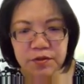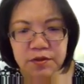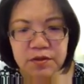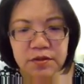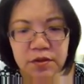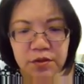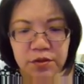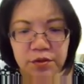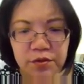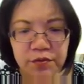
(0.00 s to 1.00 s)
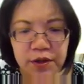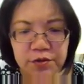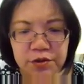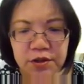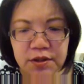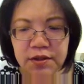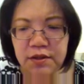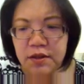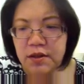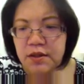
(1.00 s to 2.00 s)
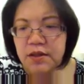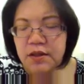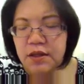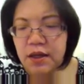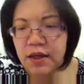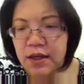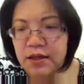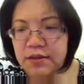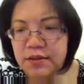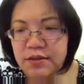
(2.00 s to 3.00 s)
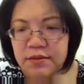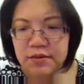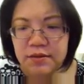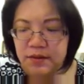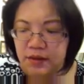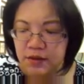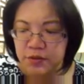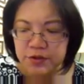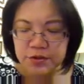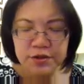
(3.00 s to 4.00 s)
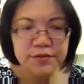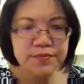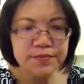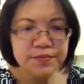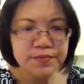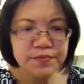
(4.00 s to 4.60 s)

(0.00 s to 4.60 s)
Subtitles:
So this is the kernel function, and this is the equation.